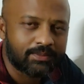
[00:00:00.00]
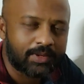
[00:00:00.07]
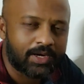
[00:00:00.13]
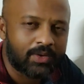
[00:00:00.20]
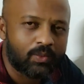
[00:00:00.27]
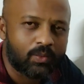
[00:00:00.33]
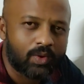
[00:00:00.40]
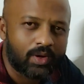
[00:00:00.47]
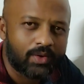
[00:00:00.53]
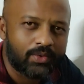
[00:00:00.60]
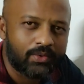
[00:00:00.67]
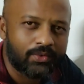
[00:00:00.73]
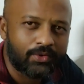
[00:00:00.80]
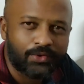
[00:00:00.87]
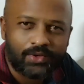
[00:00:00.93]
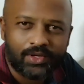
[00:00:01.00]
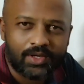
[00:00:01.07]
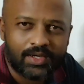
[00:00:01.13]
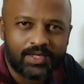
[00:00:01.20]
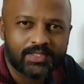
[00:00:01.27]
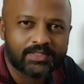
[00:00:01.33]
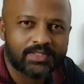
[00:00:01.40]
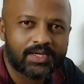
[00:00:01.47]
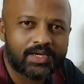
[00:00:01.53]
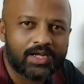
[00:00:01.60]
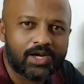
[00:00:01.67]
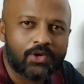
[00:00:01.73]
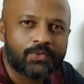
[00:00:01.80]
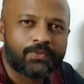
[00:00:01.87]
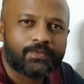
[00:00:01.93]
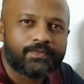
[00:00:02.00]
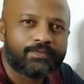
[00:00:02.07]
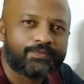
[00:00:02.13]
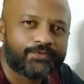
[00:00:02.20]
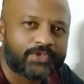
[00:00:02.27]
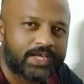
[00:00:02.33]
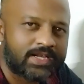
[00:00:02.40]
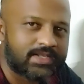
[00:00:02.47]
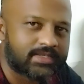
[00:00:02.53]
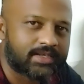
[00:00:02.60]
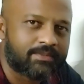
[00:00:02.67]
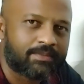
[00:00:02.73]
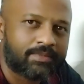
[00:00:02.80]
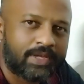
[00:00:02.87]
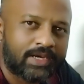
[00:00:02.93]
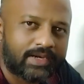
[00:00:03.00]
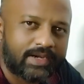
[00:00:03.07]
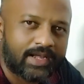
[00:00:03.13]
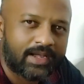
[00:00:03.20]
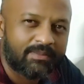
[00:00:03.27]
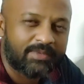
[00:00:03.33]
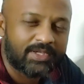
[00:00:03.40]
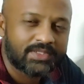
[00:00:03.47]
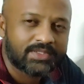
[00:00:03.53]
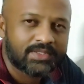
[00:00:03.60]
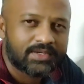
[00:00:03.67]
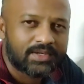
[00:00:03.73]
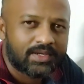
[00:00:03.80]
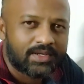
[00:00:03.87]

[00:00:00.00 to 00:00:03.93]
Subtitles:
part one, you realize that how cells are being damaged